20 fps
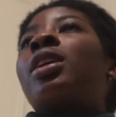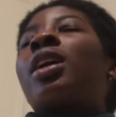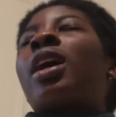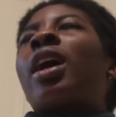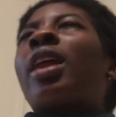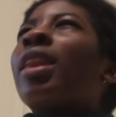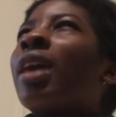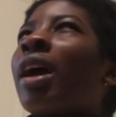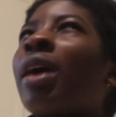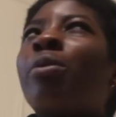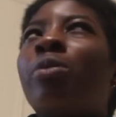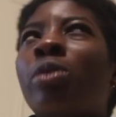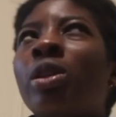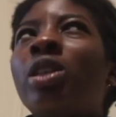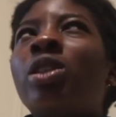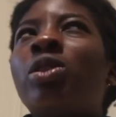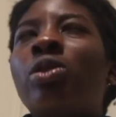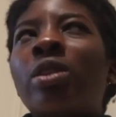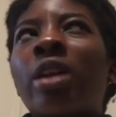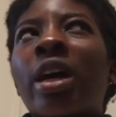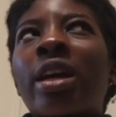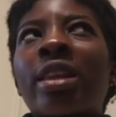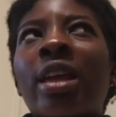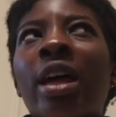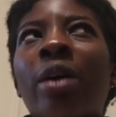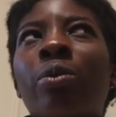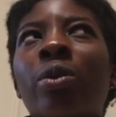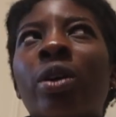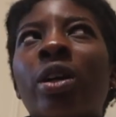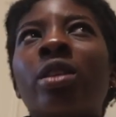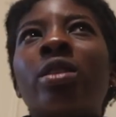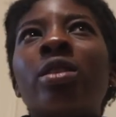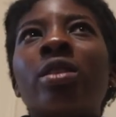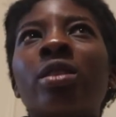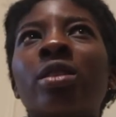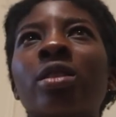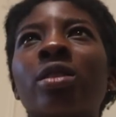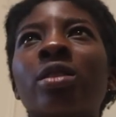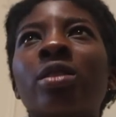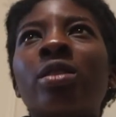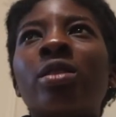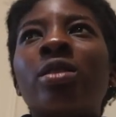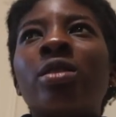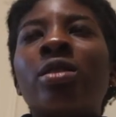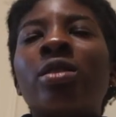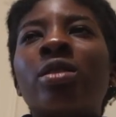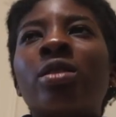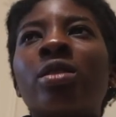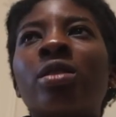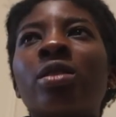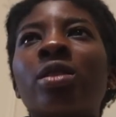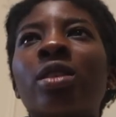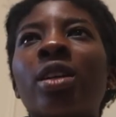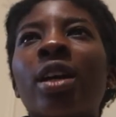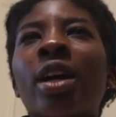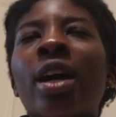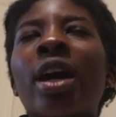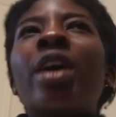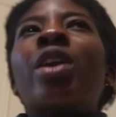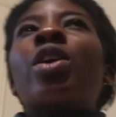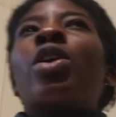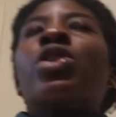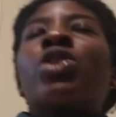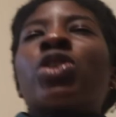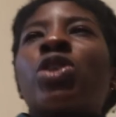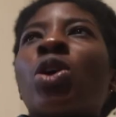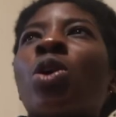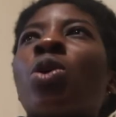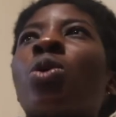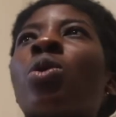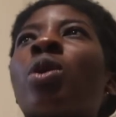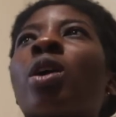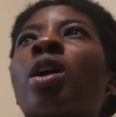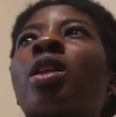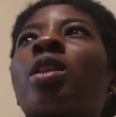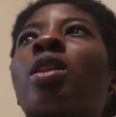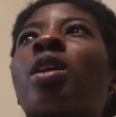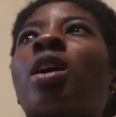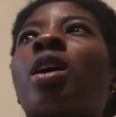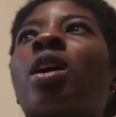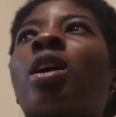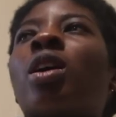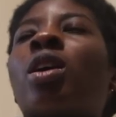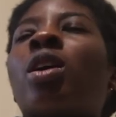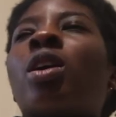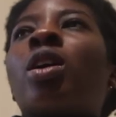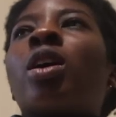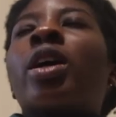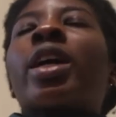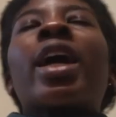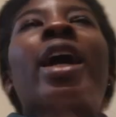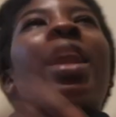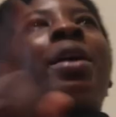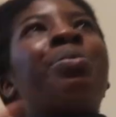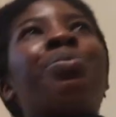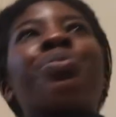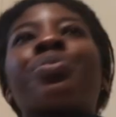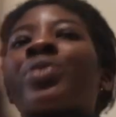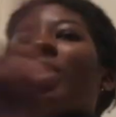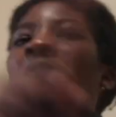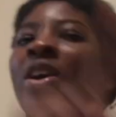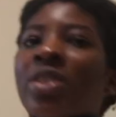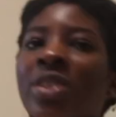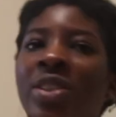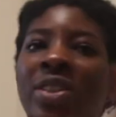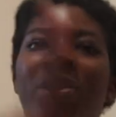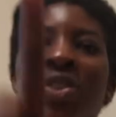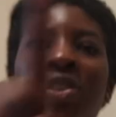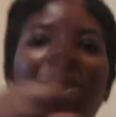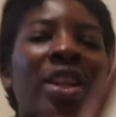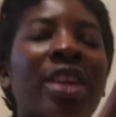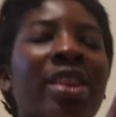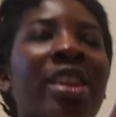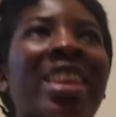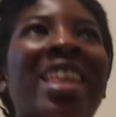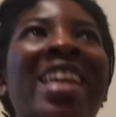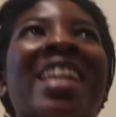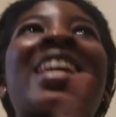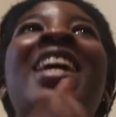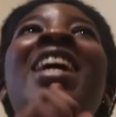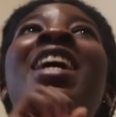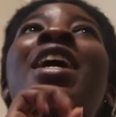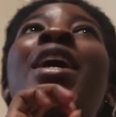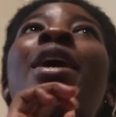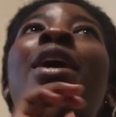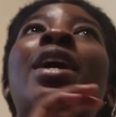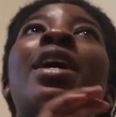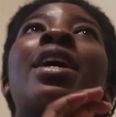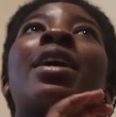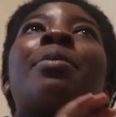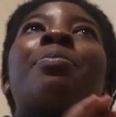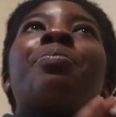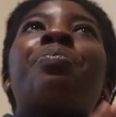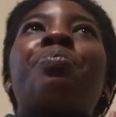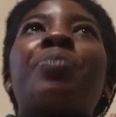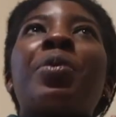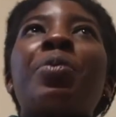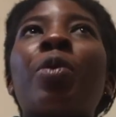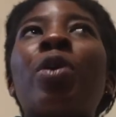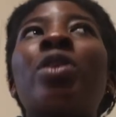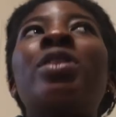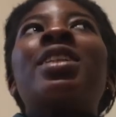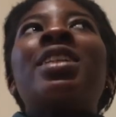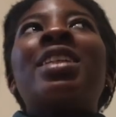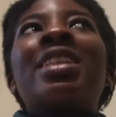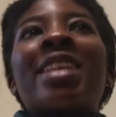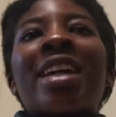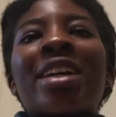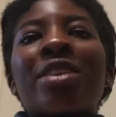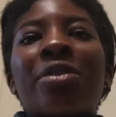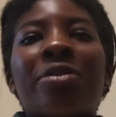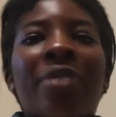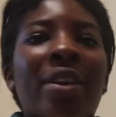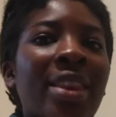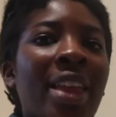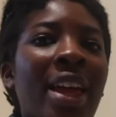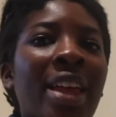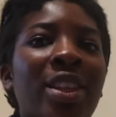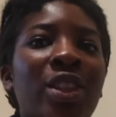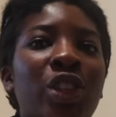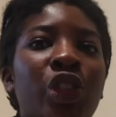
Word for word: I, I really do like that one. And also okay, also there's another thing. People didn't like the fact that